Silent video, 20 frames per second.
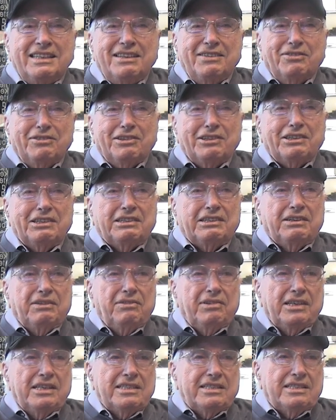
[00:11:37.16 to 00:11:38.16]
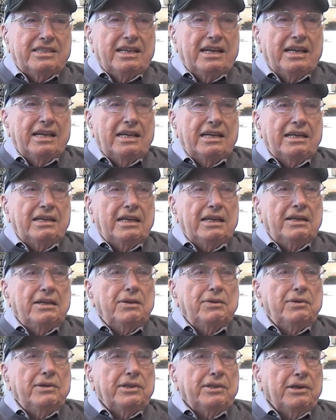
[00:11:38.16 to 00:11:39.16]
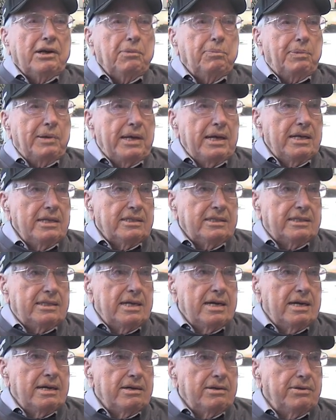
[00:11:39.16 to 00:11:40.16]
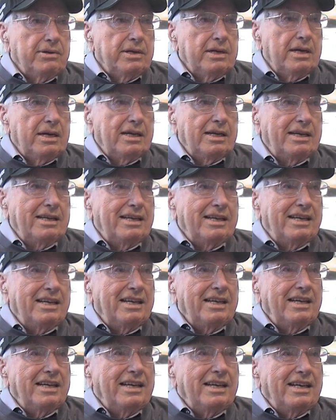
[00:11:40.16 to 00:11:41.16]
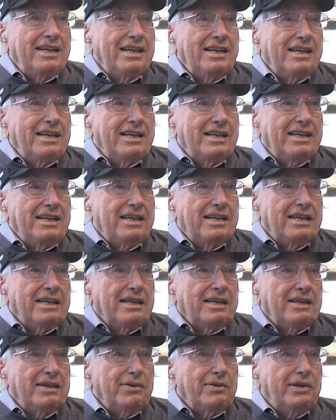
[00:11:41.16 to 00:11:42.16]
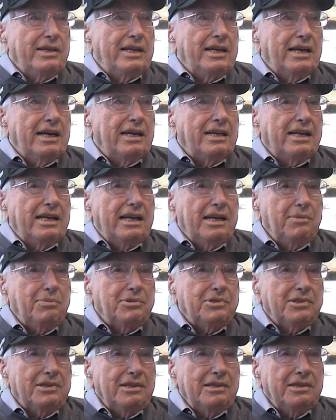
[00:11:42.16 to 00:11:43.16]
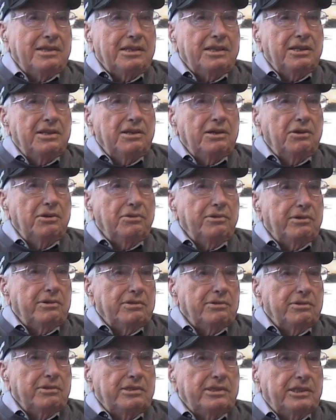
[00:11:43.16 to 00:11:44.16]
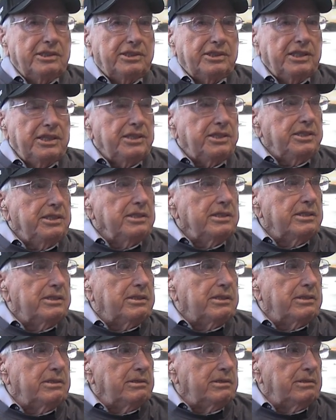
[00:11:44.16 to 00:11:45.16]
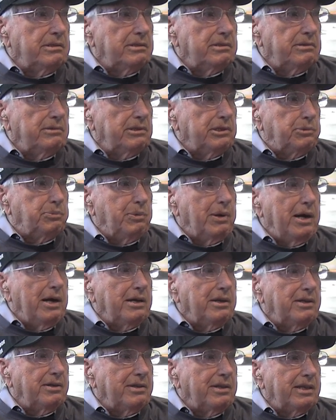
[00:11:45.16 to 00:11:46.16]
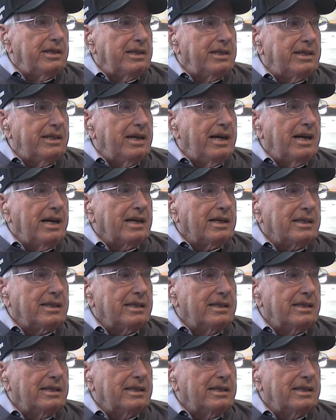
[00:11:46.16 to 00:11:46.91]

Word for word: figuratively say with our pants down. we had absolutely no resistance to respond to the attack.